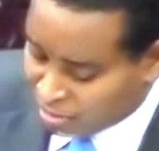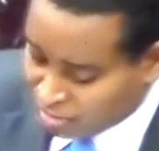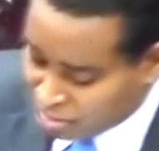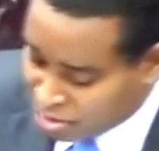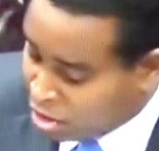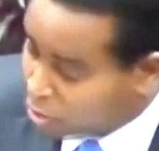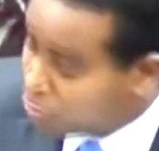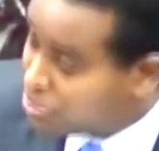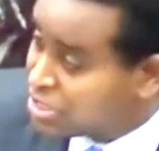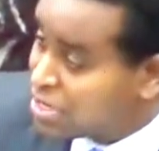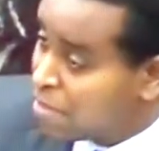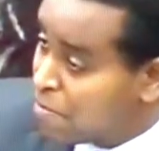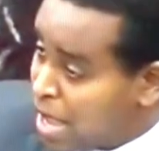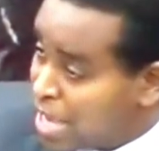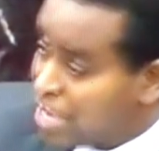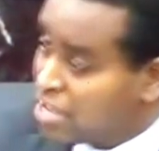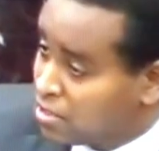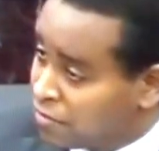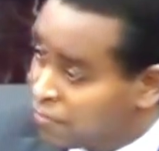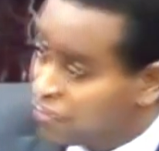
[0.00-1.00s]
known to
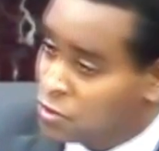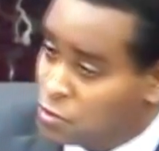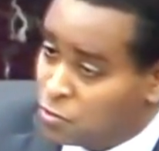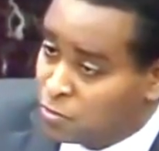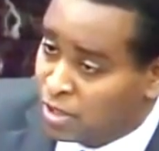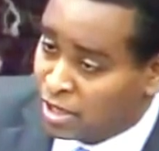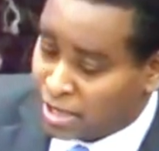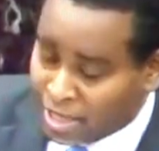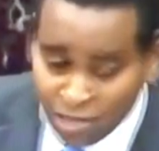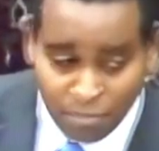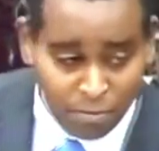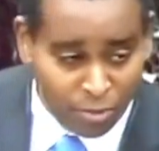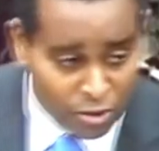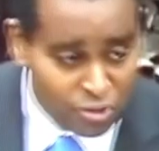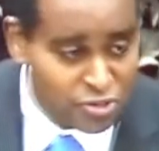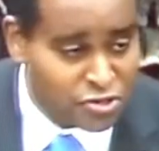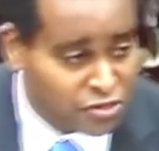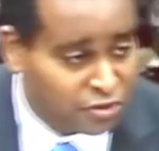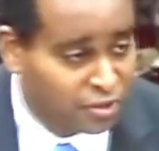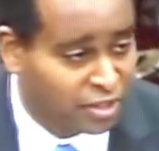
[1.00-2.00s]
many of you, again
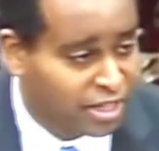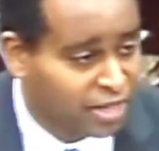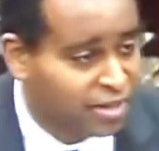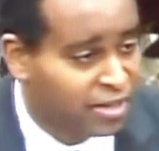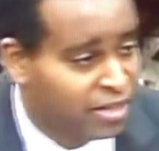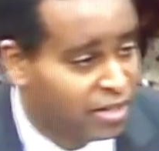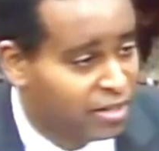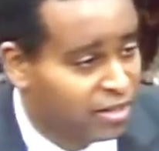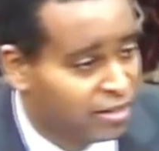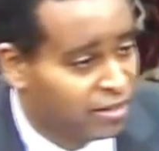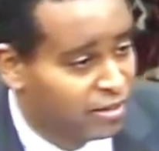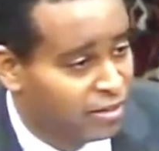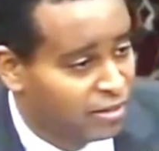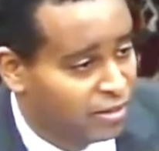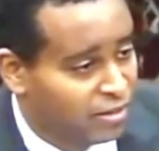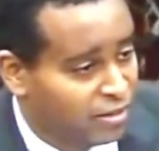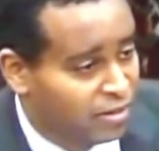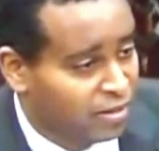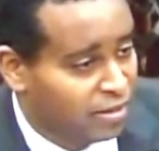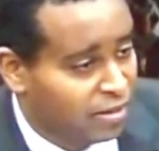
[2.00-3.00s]
personally,
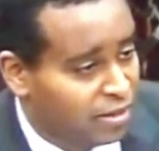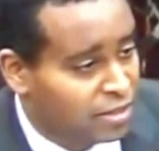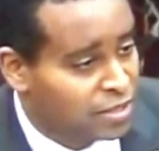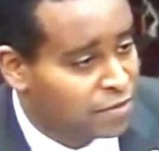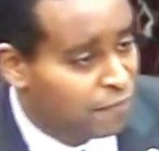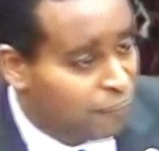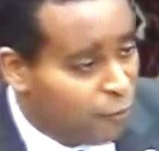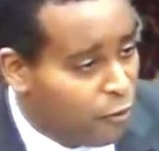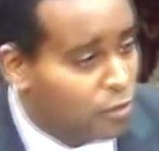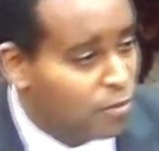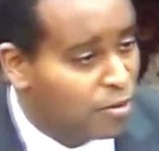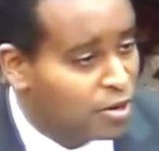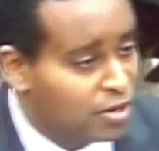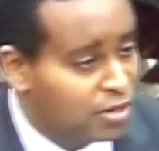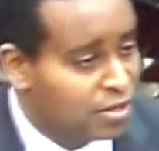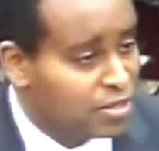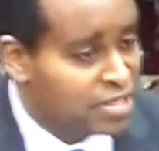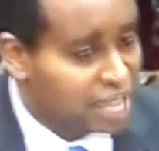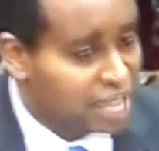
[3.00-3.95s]
is former 10th